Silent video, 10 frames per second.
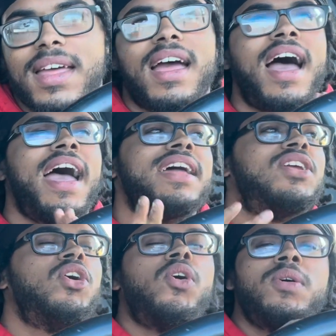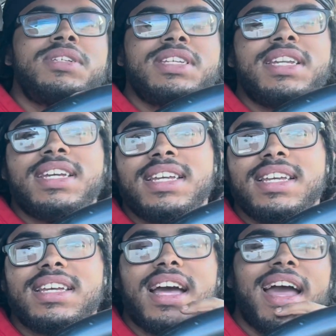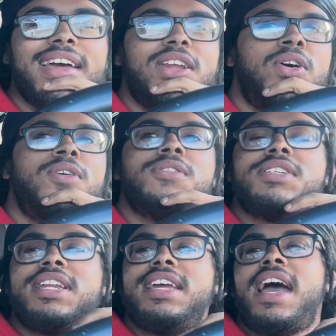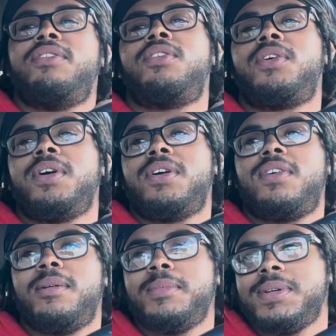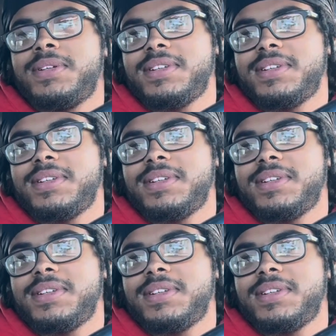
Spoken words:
I had the whole city have a Royal Rumble.